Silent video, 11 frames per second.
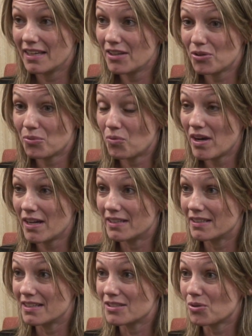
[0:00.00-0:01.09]
Either
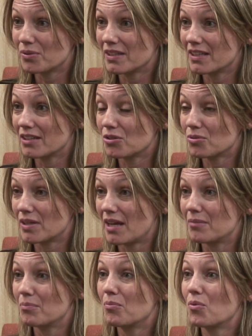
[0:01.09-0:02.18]
one is only going to
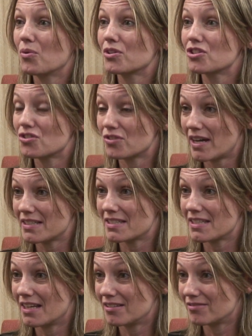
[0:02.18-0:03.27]
create more
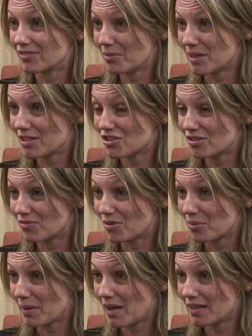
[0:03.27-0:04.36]
stress and inflammation for
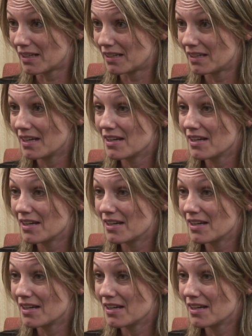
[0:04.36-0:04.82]
the body.